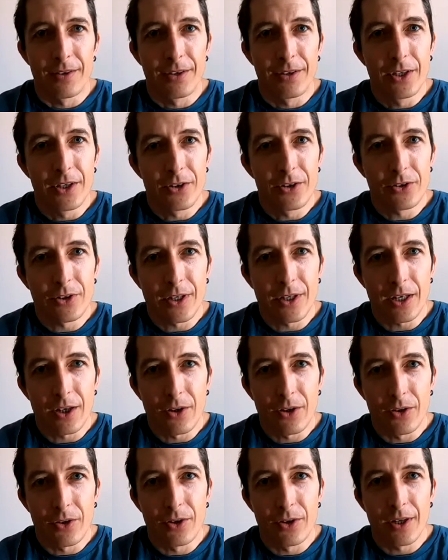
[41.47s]
Years
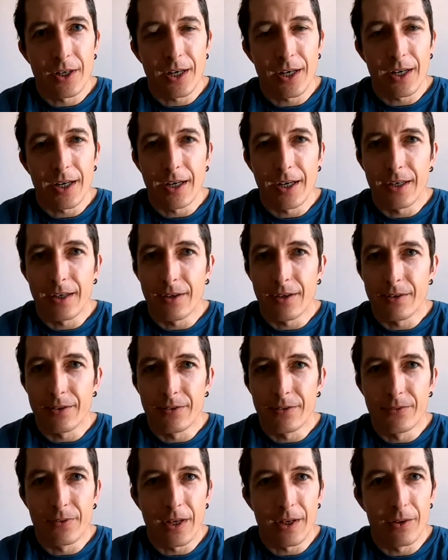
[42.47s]
ago,
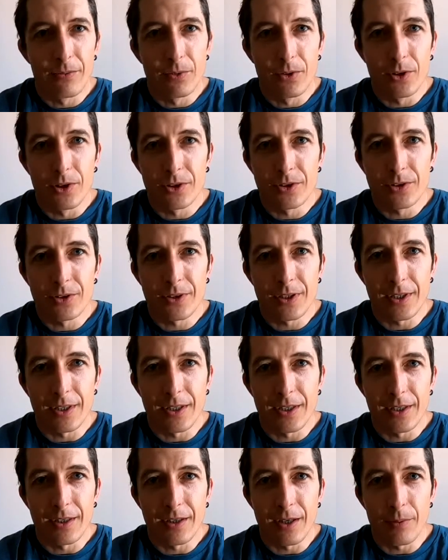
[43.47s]
I was
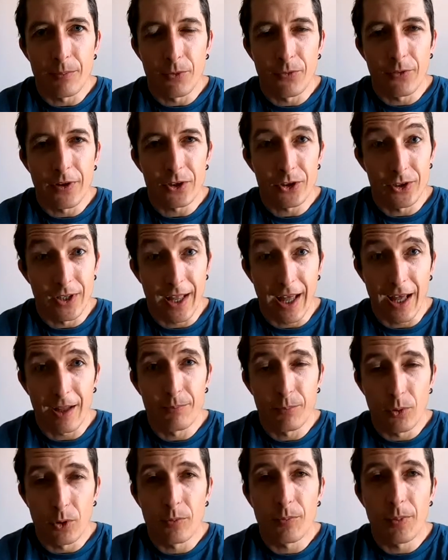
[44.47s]
a professional
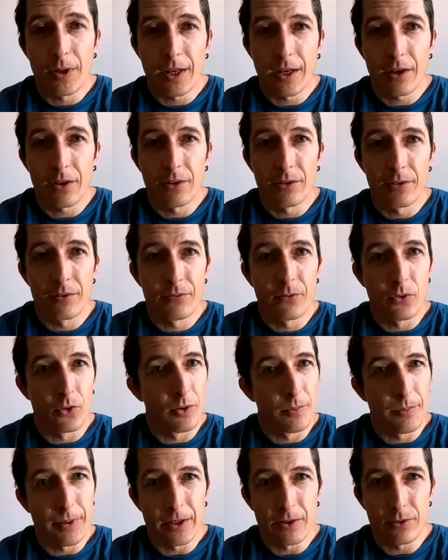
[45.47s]
handball player
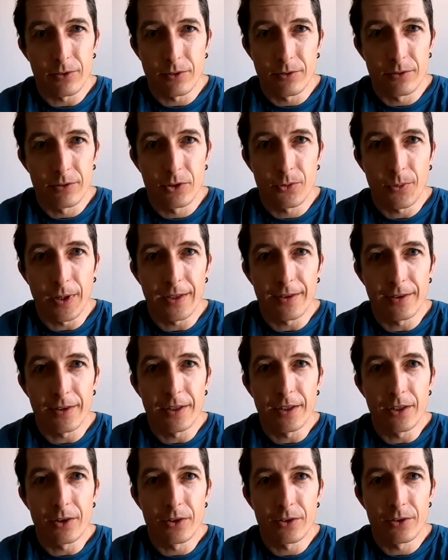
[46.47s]
for about
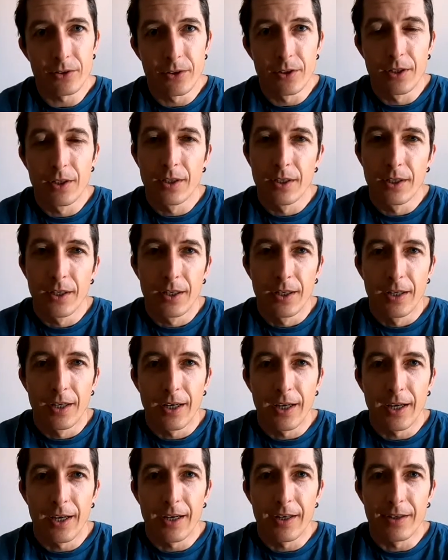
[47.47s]
20 years,
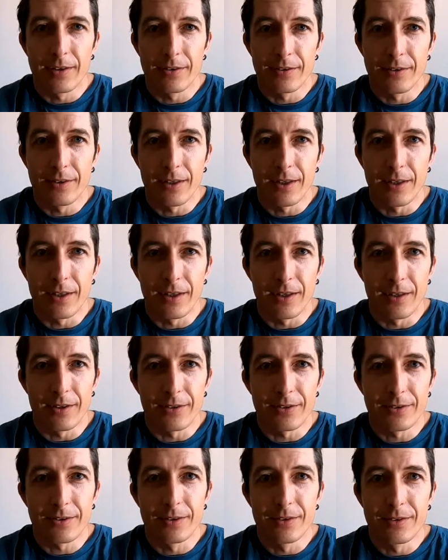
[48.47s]
and
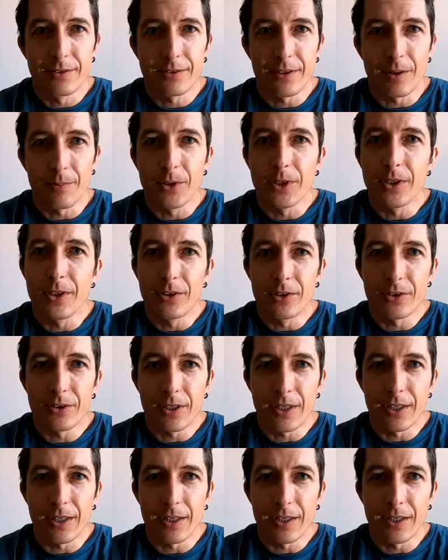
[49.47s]
since some
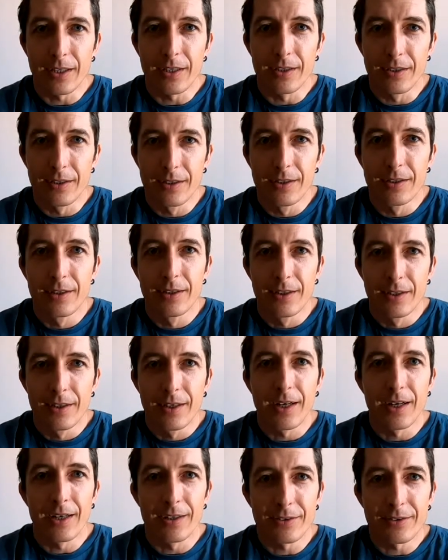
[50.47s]
years I
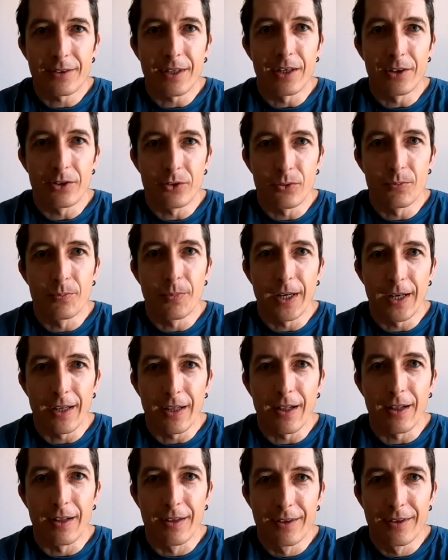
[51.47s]
started to
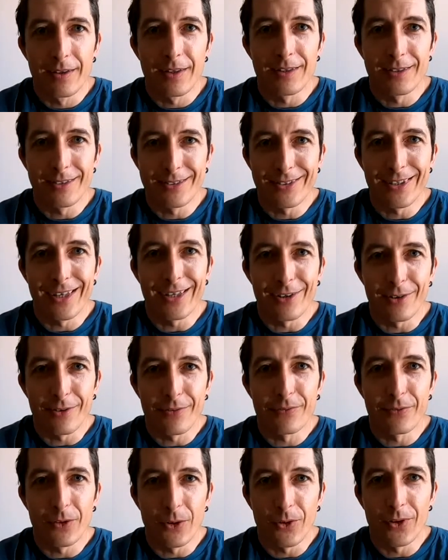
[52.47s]
paddle instead
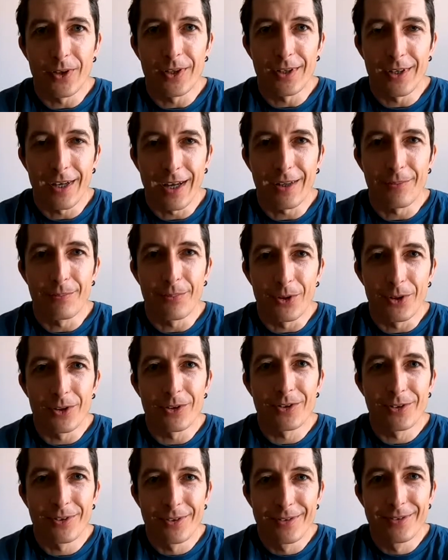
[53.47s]
of throwing
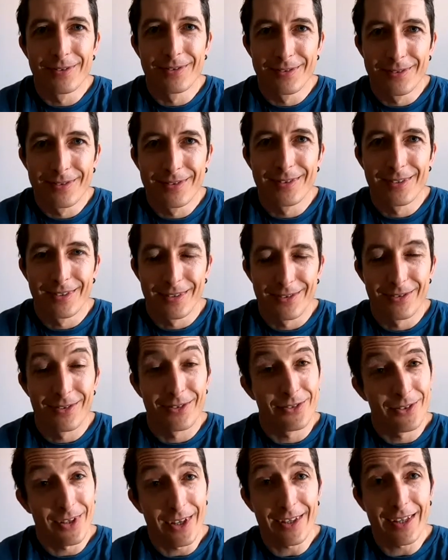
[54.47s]
handballs.
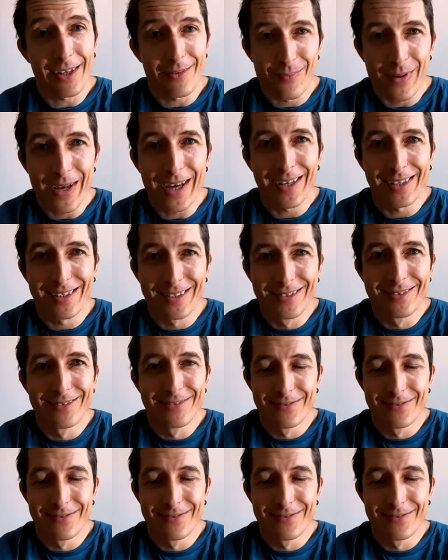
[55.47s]
It's not that bad.